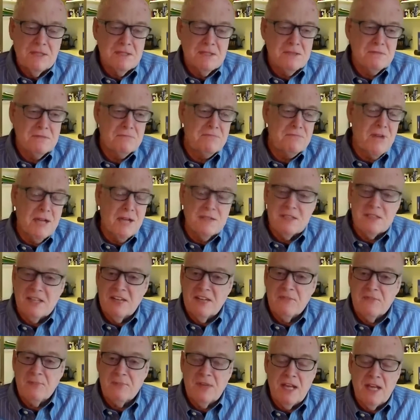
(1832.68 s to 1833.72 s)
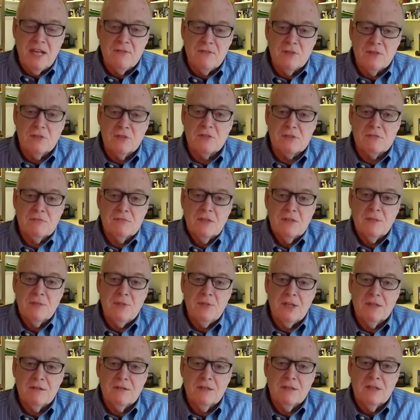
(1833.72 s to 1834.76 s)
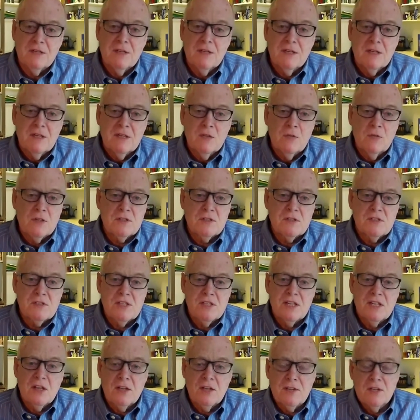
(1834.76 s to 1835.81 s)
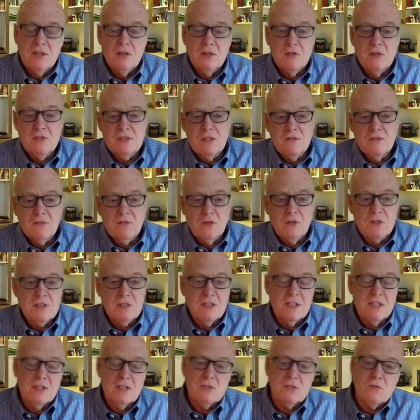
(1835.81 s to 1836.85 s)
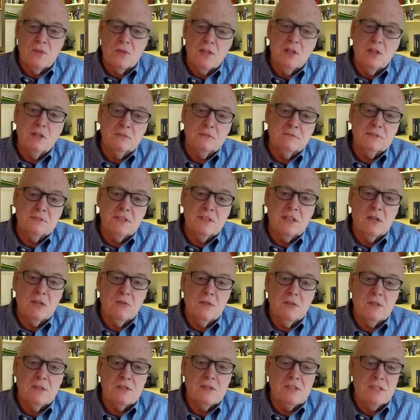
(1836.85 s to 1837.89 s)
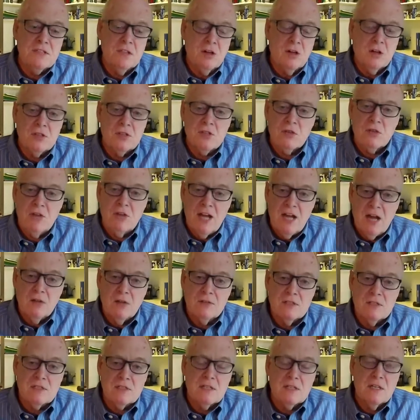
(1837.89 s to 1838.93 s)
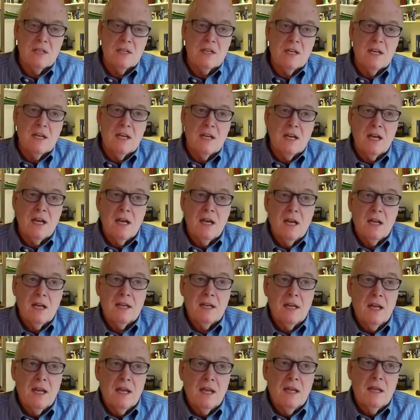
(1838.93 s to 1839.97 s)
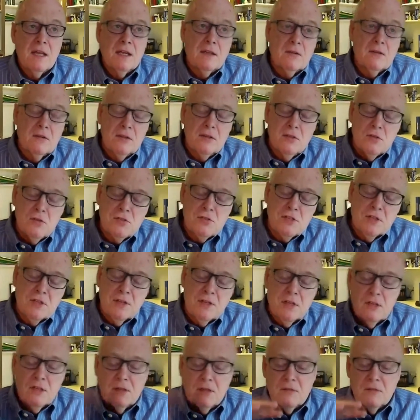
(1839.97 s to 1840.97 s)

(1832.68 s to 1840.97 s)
unsafe behaviors. I mean, what you see on the news, unfortunately, is real. When you see large crowds using the